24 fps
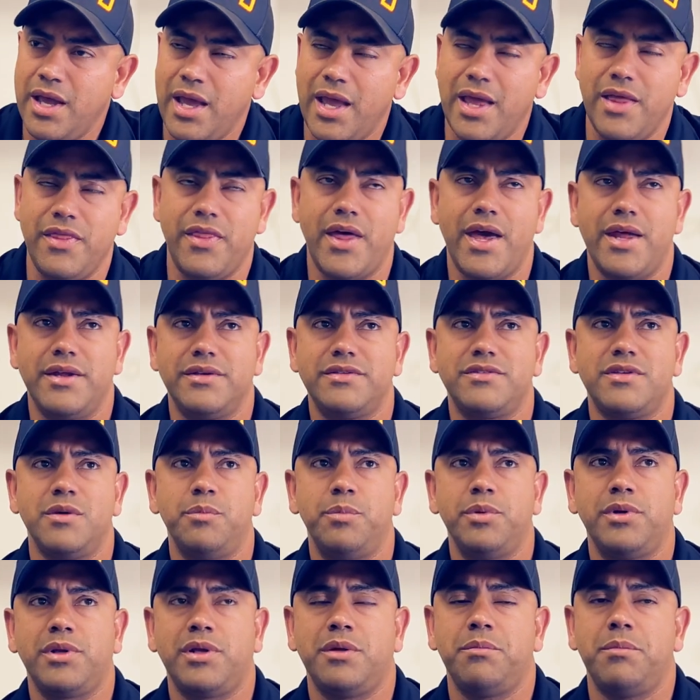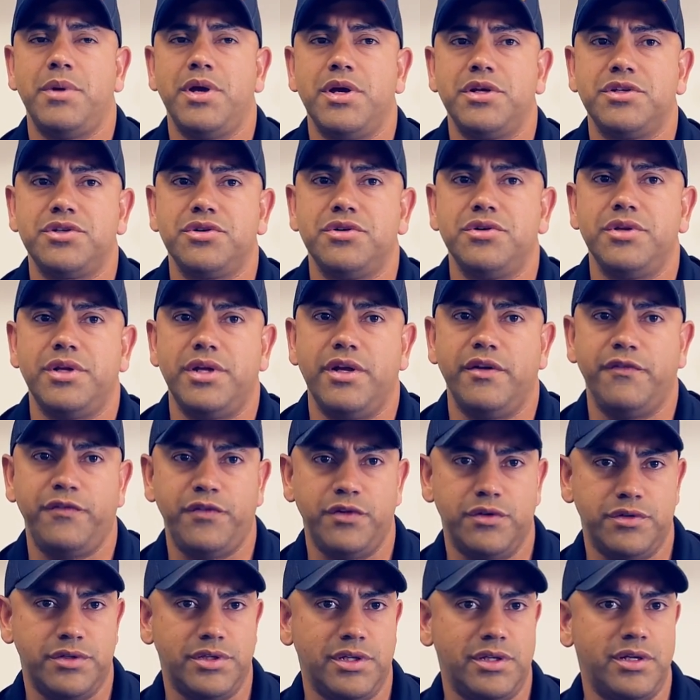and that is typically measured if
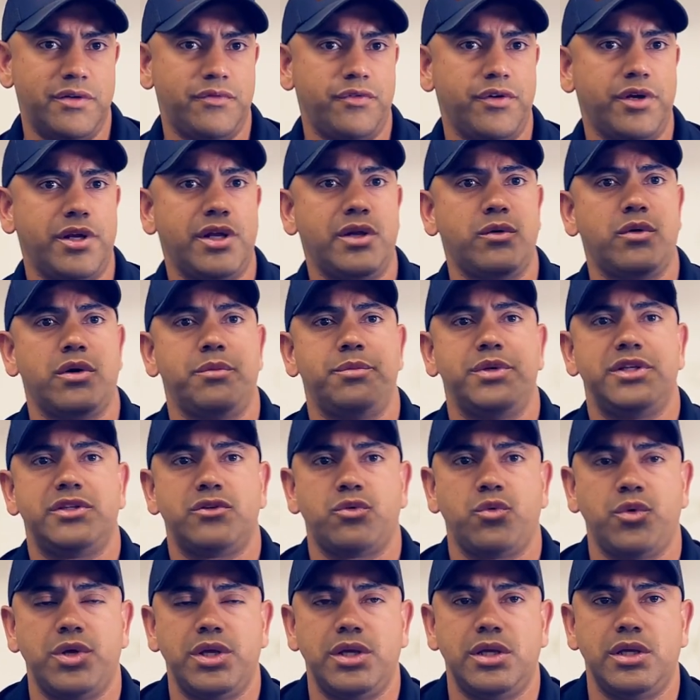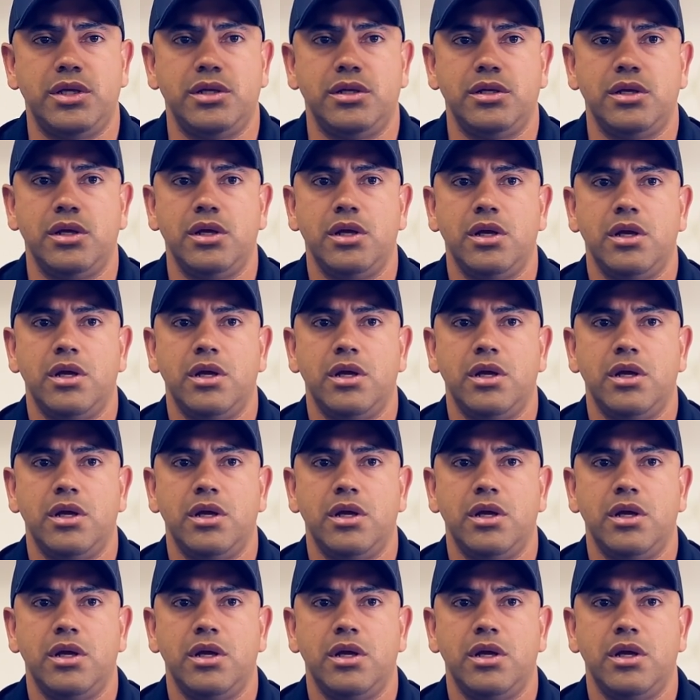you're delivering anywhere between